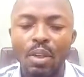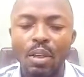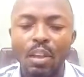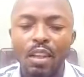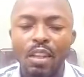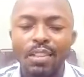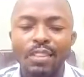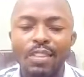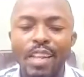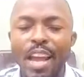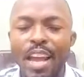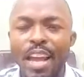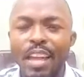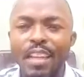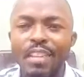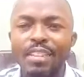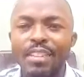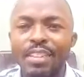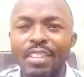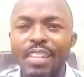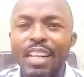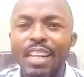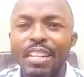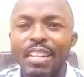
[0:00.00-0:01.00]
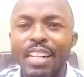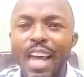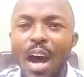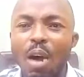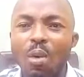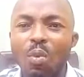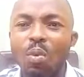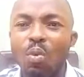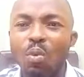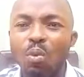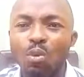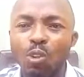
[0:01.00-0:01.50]
Then
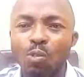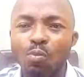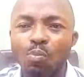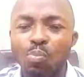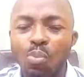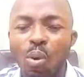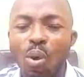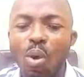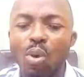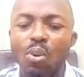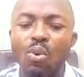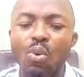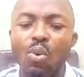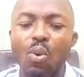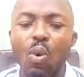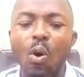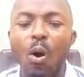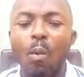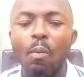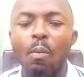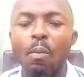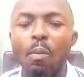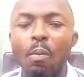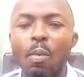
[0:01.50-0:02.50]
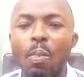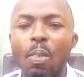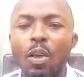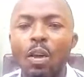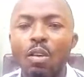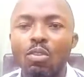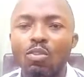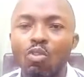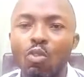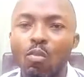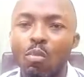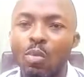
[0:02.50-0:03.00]
that will spur you up
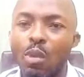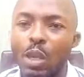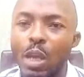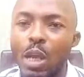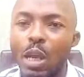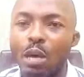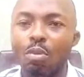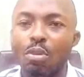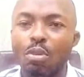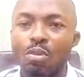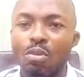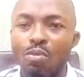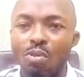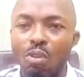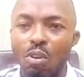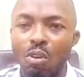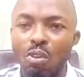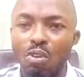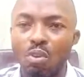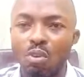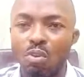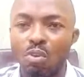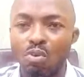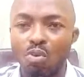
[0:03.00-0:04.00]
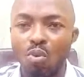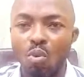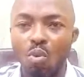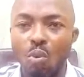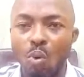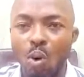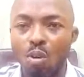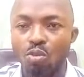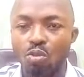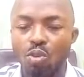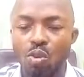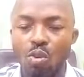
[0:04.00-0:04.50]
to be able for you to
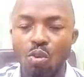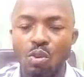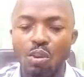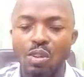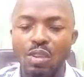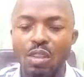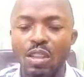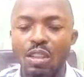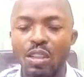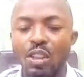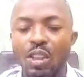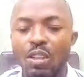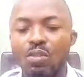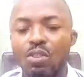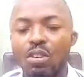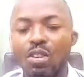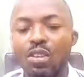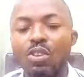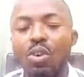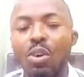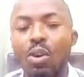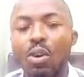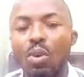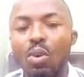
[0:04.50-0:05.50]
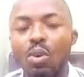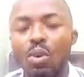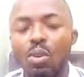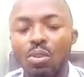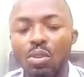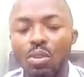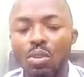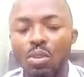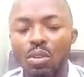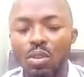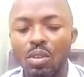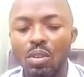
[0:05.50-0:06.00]
work towards achieving your
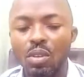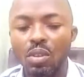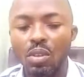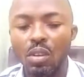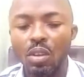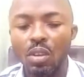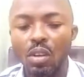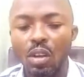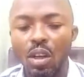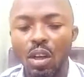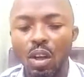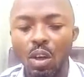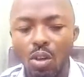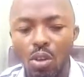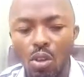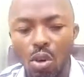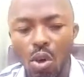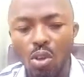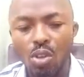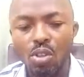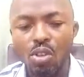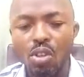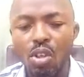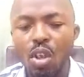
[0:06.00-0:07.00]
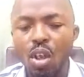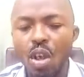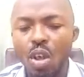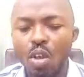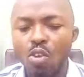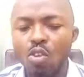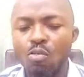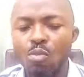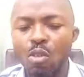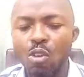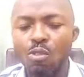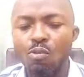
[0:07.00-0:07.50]
goals. Note,
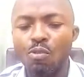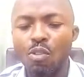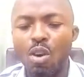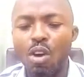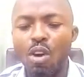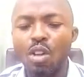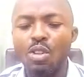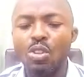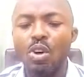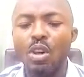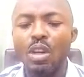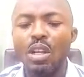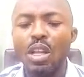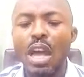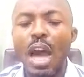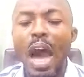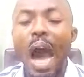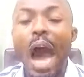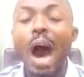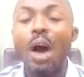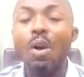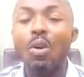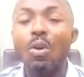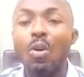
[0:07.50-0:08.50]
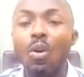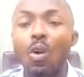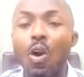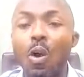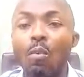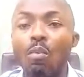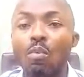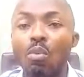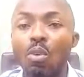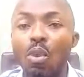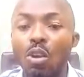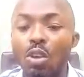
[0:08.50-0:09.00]
you must focus on the
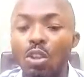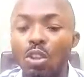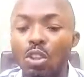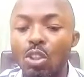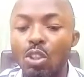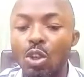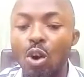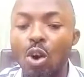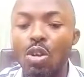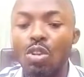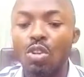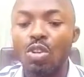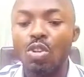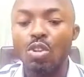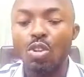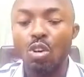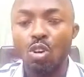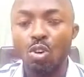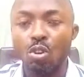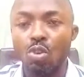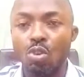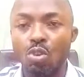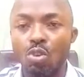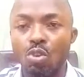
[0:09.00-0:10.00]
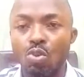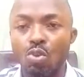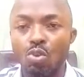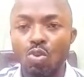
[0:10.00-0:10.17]
outcome, not yours to do